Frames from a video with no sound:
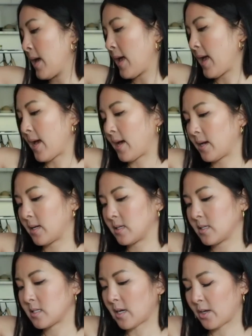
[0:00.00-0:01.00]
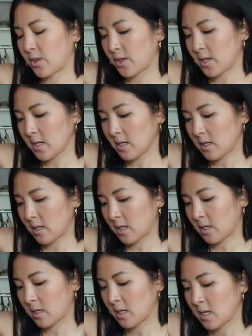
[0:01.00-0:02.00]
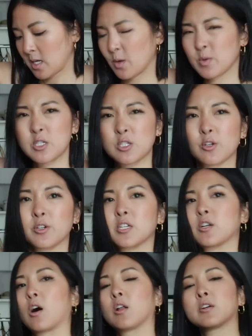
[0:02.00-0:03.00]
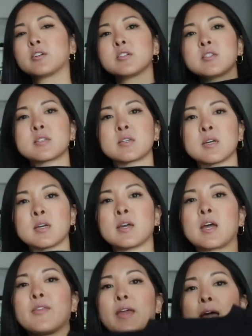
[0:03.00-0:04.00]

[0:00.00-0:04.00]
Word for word: And I think it was $30 and they